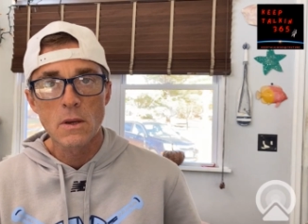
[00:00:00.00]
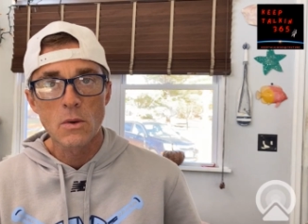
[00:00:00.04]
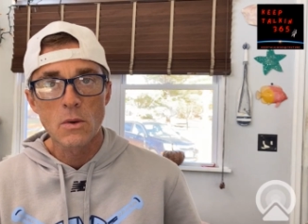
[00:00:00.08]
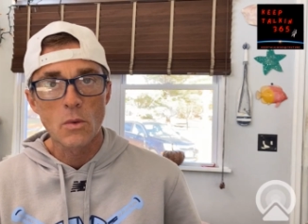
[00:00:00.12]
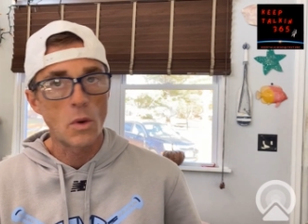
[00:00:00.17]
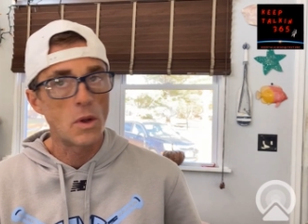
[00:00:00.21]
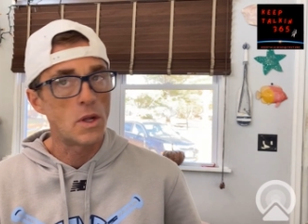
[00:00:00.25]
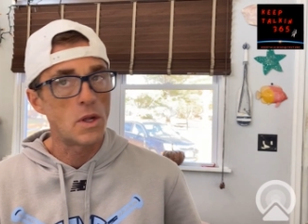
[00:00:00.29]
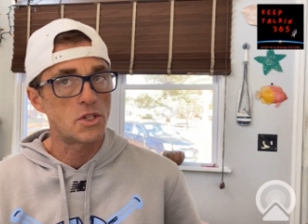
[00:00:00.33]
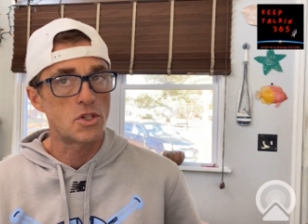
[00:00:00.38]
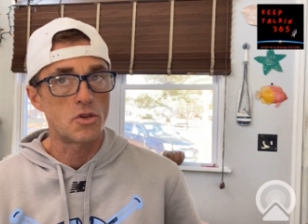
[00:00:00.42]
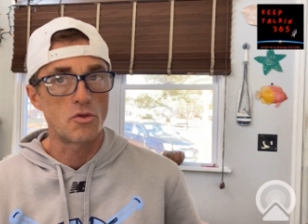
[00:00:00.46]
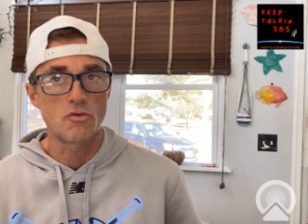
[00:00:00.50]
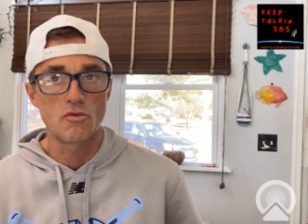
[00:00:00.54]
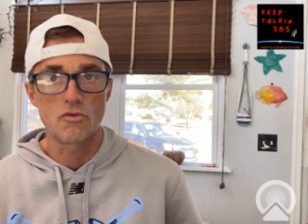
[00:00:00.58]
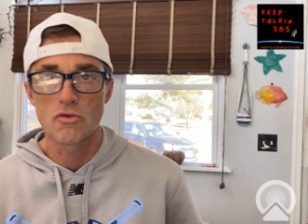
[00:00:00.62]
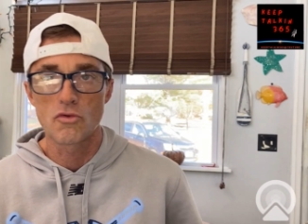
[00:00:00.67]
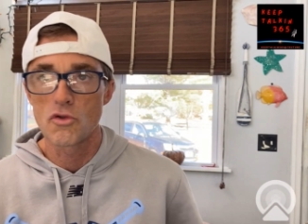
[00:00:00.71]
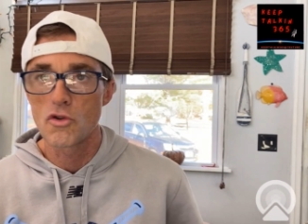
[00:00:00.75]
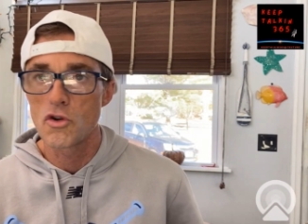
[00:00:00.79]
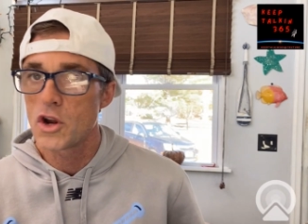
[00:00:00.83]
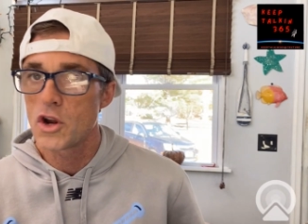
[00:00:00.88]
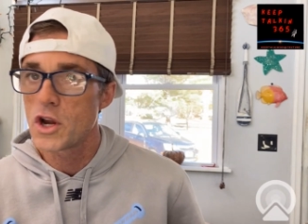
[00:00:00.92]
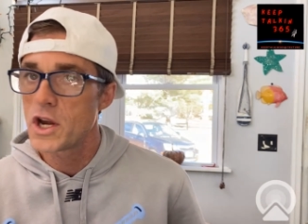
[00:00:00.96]
Well, it's
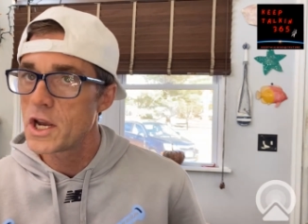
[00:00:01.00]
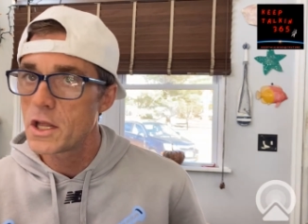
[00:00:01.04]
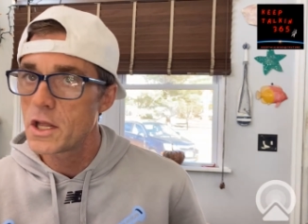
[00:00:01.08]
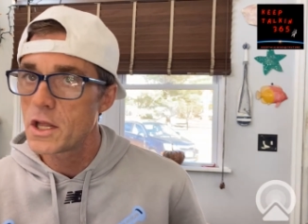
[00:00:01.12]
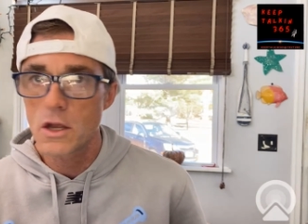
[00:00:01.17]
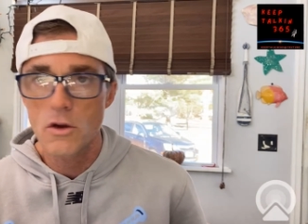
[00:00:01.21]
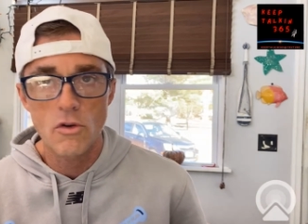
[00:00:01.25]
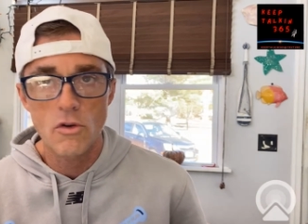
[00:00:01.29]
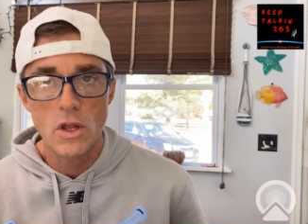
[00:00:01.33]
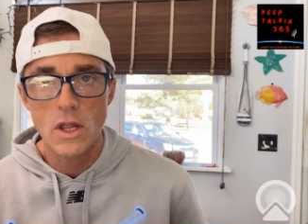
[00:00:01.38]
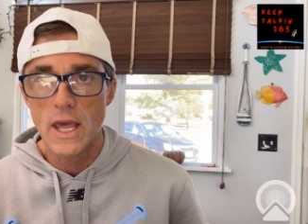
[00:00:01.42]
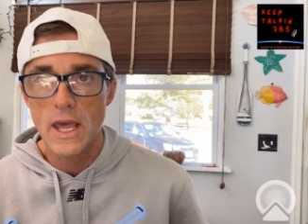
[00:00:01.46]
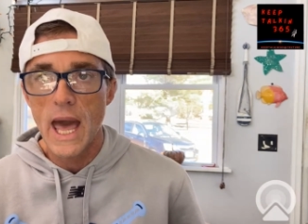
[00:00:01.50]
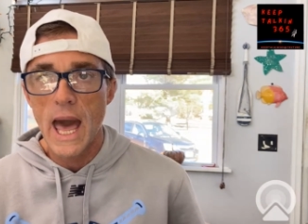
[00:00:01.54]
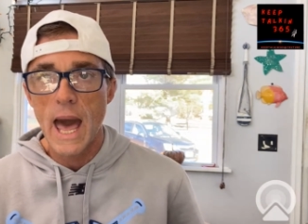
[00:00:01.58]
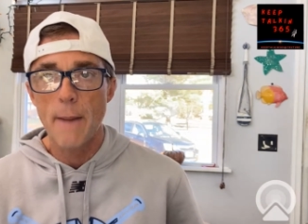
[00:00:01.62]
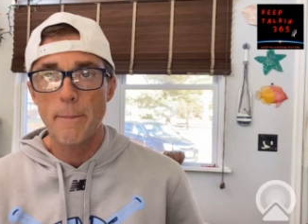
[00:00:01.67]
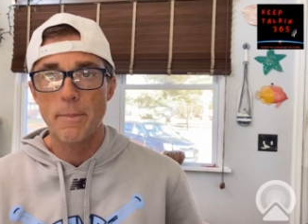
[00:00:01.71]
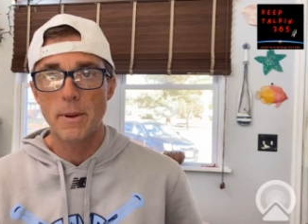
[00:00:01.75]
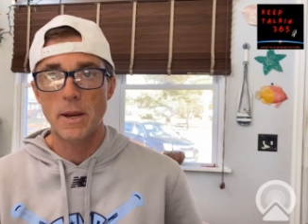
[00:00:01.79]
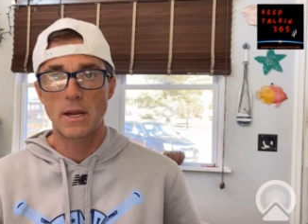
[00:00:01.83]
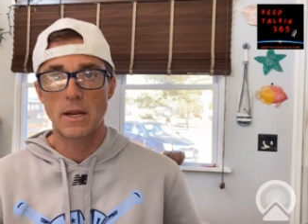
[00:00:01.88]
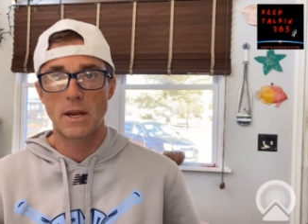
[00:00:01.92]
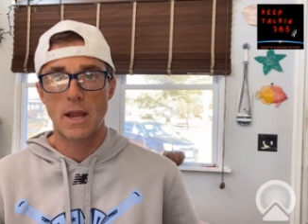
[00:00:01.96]
really, really
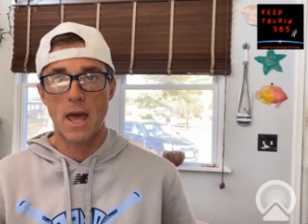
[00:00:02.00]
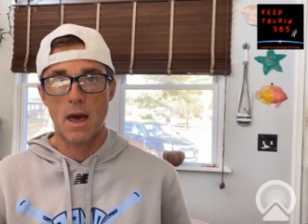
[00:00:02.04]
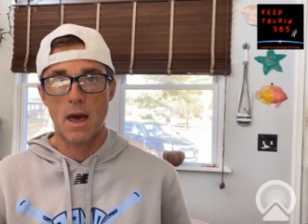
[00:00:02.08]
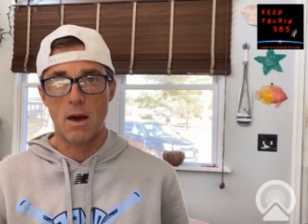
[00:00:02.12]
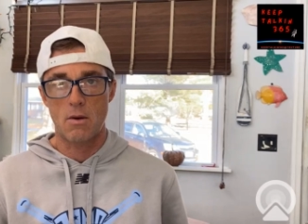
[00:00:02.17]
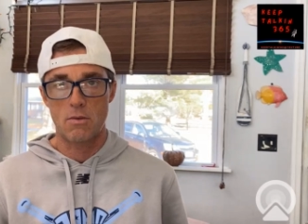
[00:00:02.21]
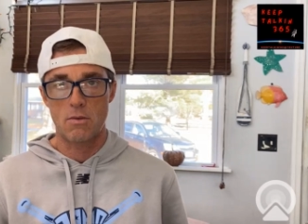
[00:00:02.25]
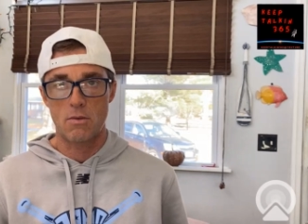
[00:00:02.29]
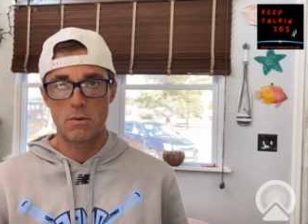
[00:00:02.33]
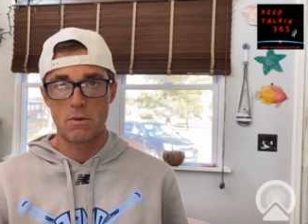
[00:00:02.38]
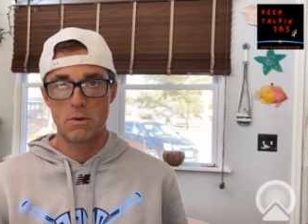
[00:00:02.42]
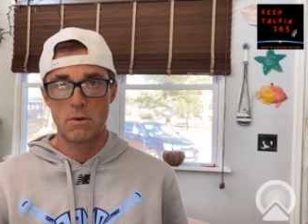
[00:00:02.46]
happening now.